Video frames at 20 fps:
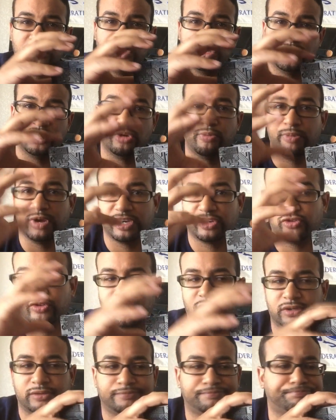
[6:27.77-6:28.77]

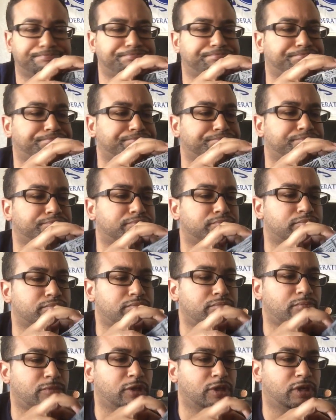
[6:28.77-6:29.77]
geometric
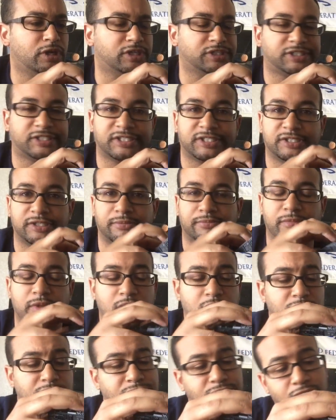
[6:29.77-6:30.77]
system.
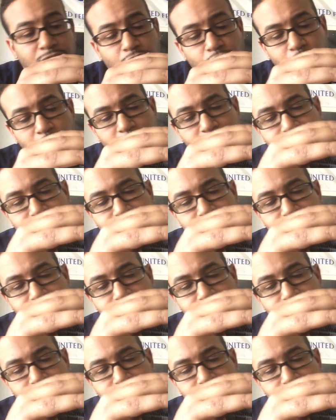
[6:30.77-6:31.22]
So,